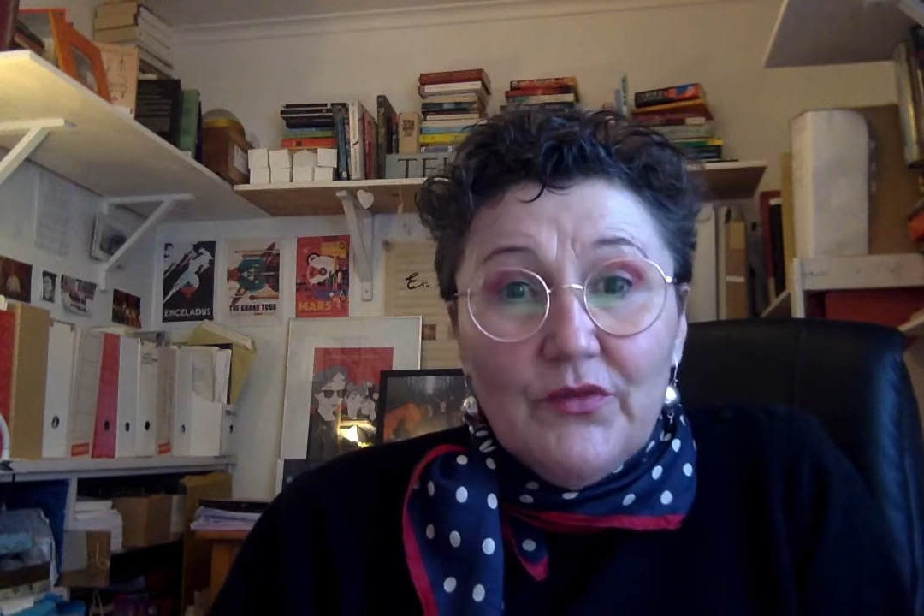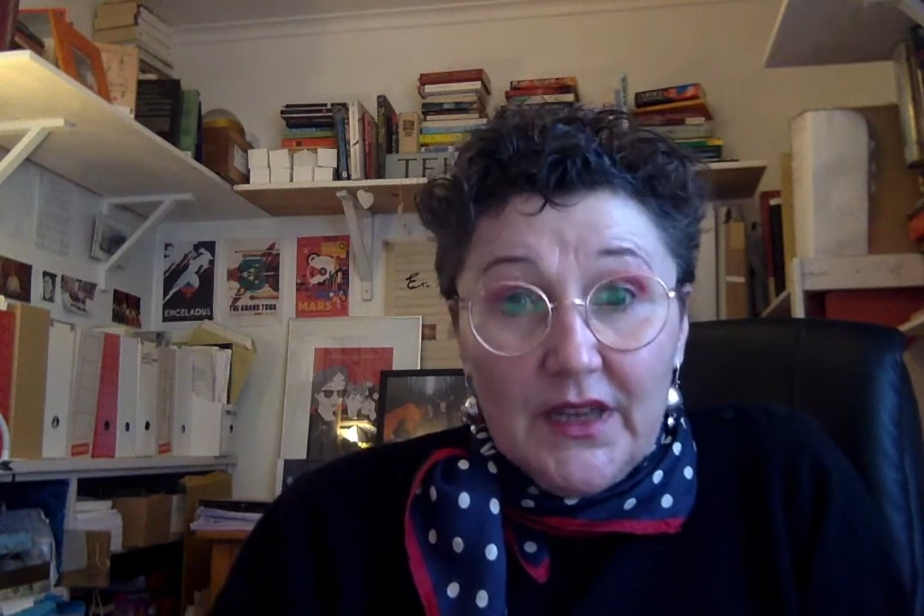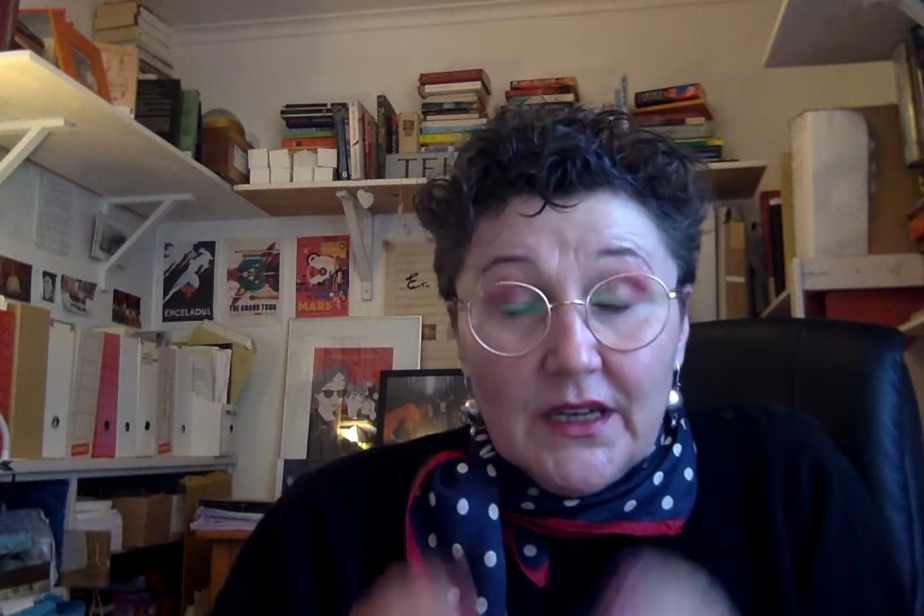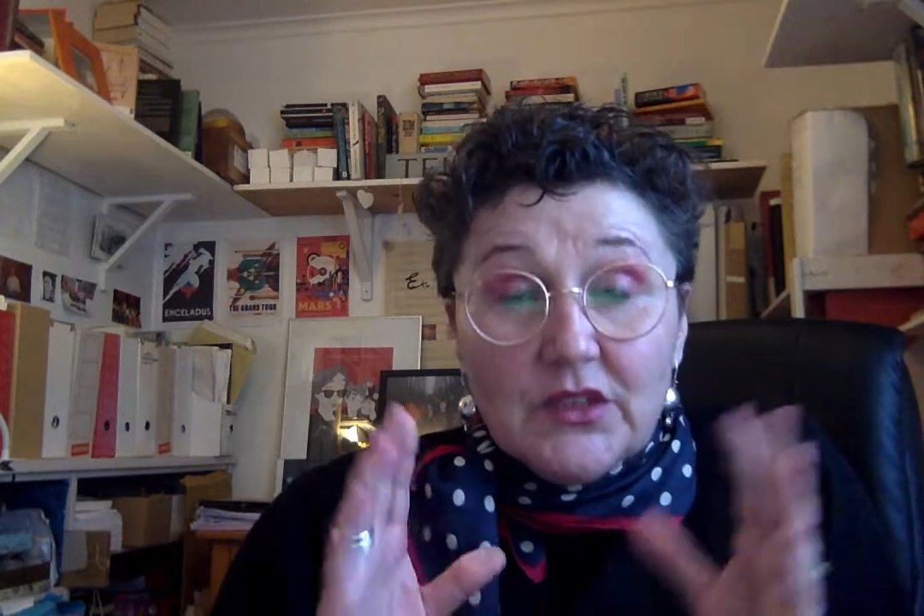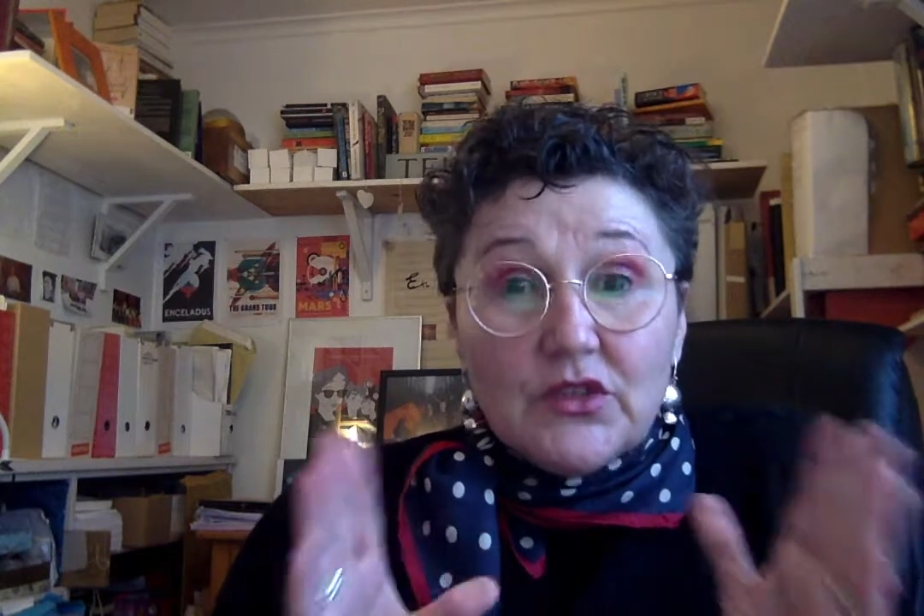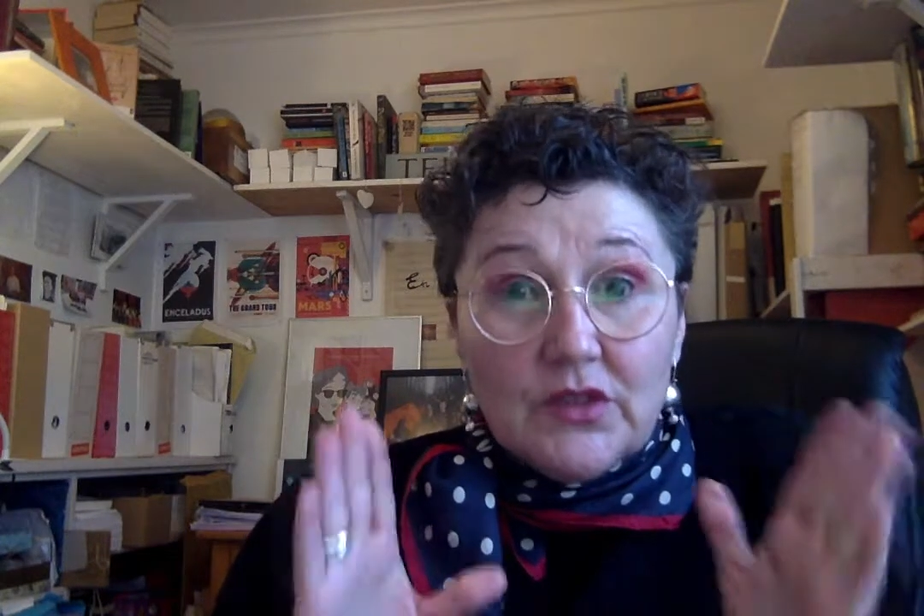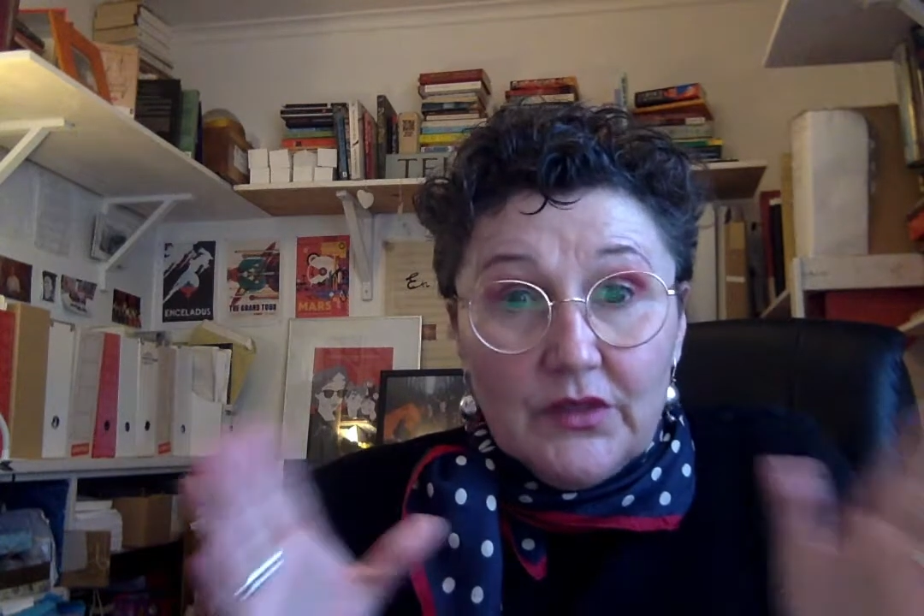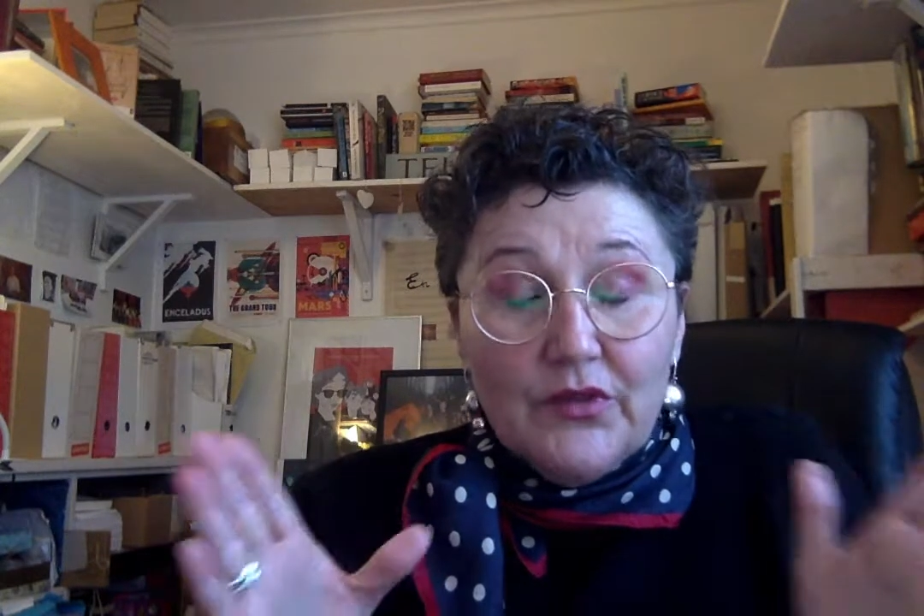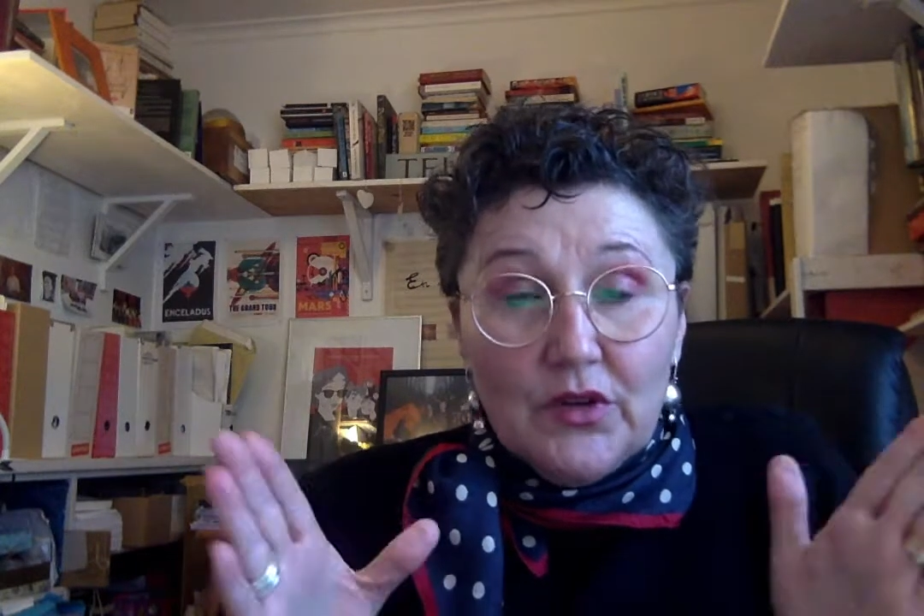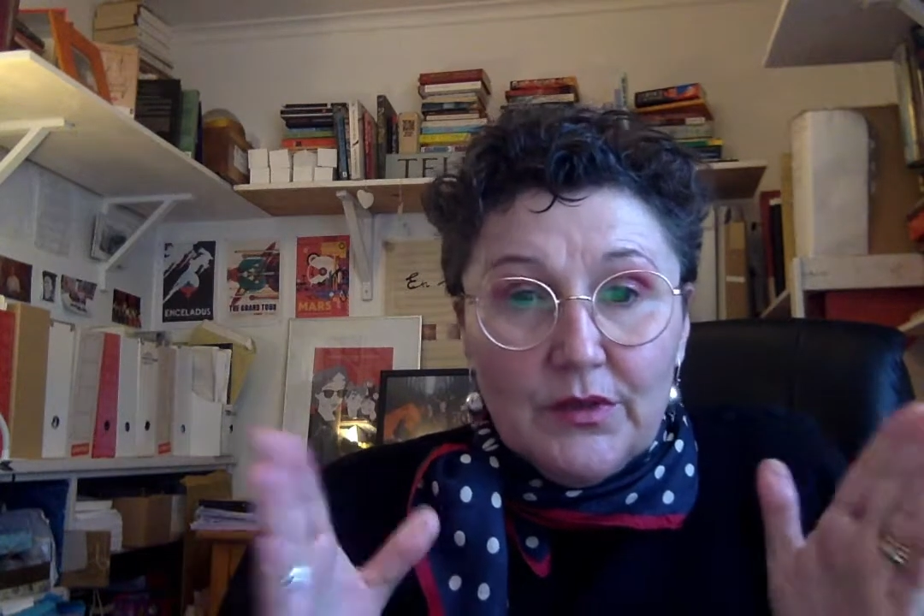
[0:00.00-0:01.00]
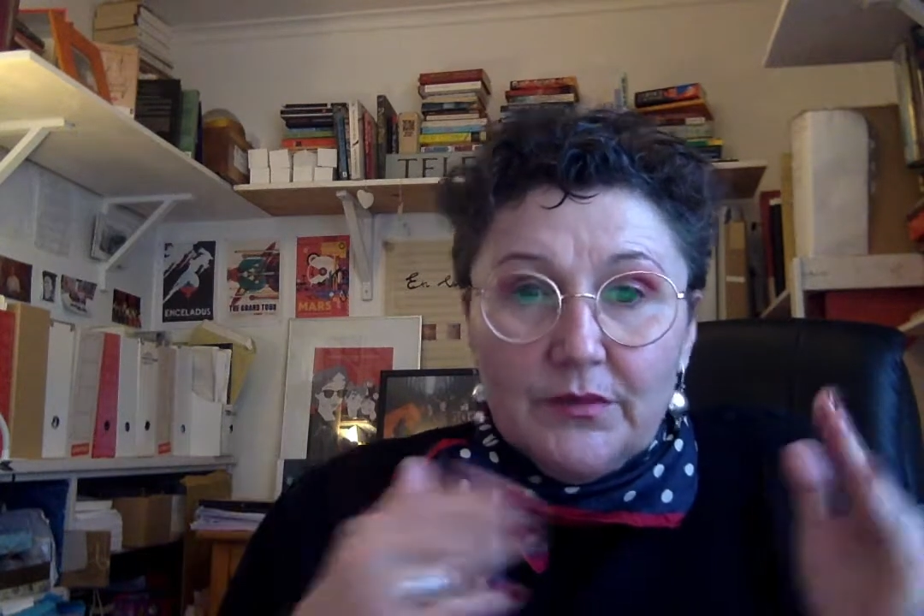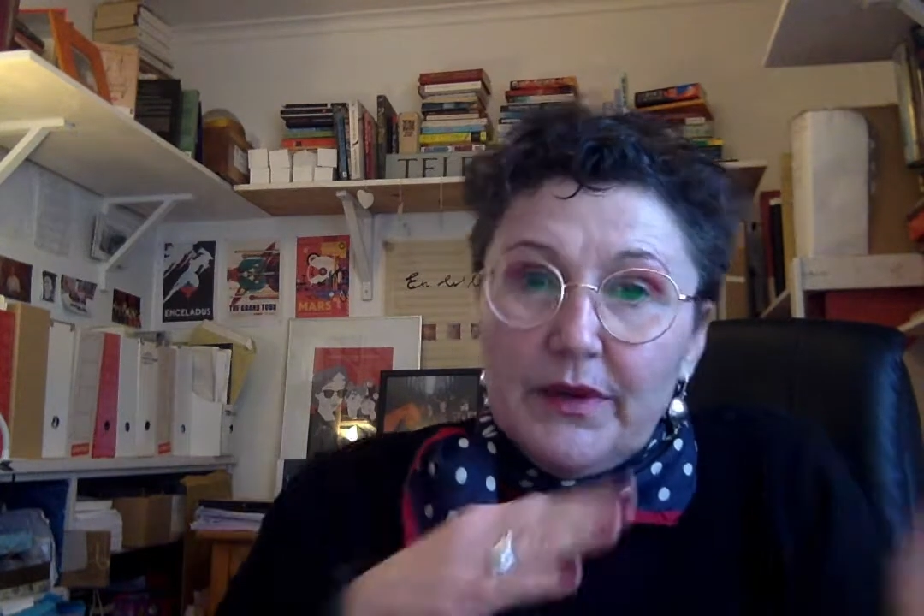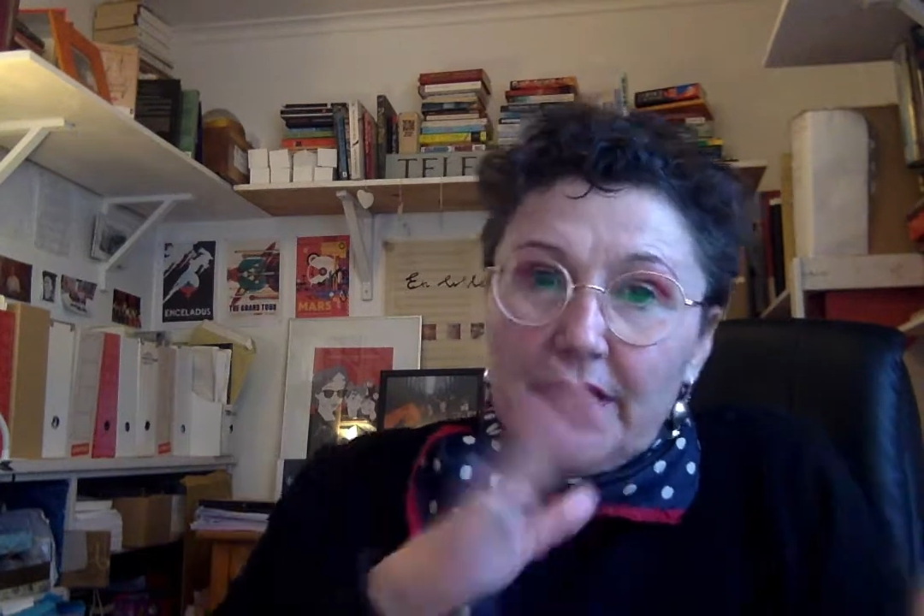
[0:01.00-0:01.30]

very straightforward